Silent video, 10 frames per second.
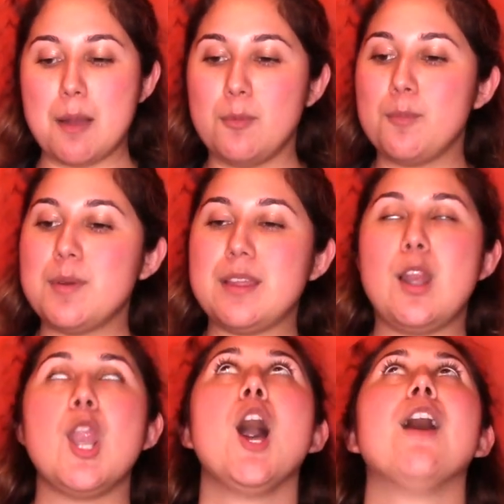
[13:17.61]
I'm going to be
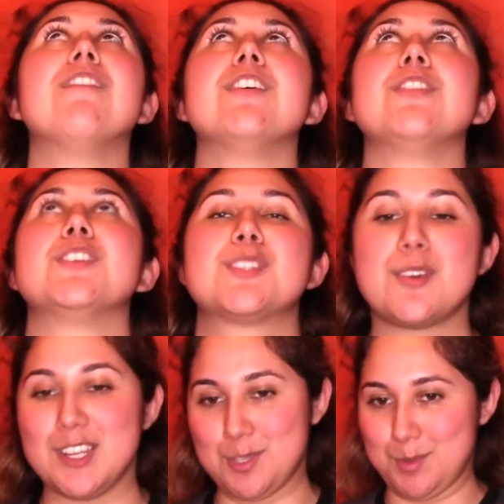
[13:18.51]
loving this
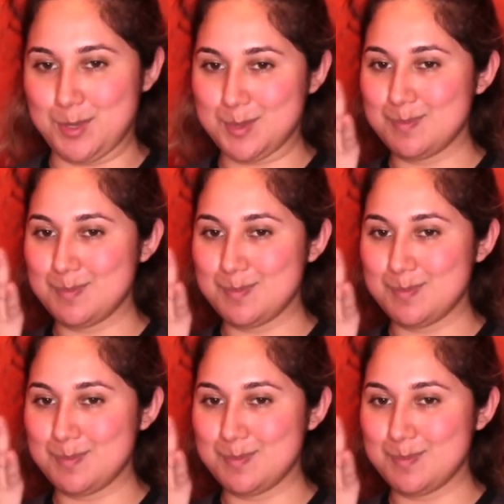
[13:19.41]
Christmas.